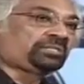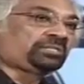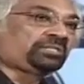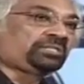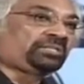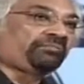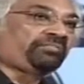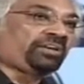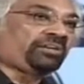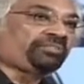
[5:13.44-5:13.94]

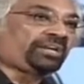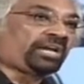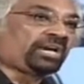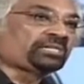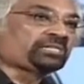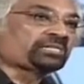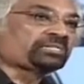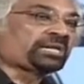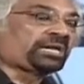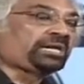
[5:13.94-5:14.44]
the way we
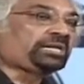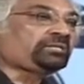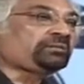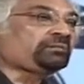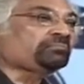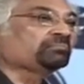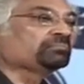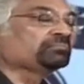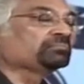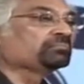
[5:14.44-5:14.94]

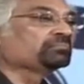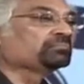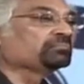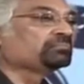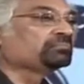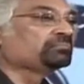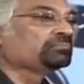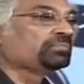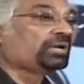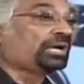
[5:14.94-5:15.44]
entertain,
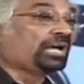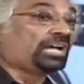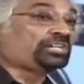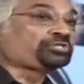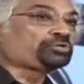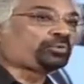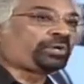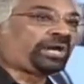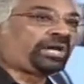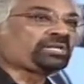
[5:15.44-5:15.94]

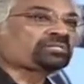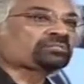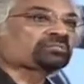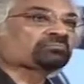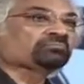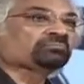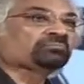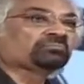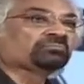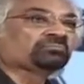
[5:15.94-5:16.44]

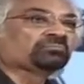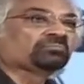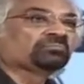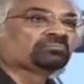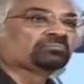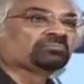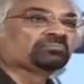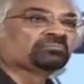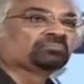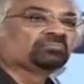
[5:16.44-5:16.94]
educate,
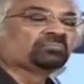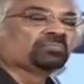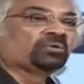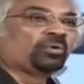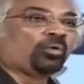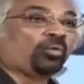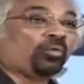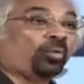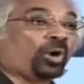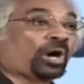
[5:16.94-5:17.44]

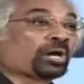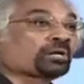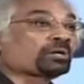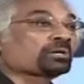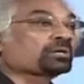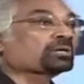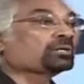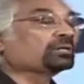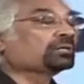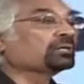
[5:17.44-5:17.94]
work,
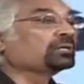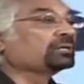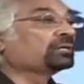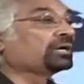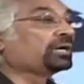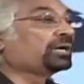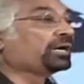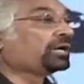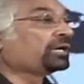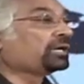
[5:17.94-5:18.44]

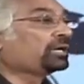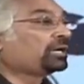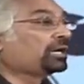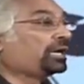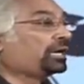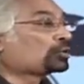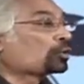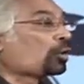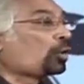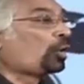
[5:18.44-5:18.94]

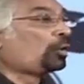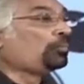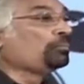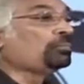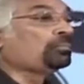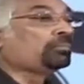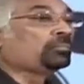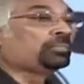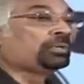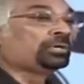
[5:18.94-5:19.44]
at
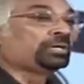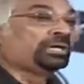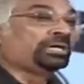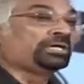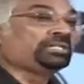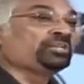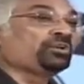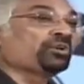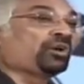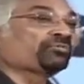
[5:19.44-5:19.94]
home,
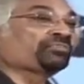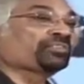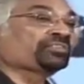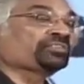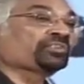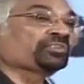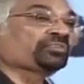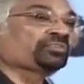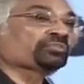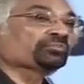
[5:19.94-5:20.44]
in the
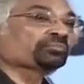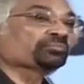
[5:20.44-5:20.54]
offices,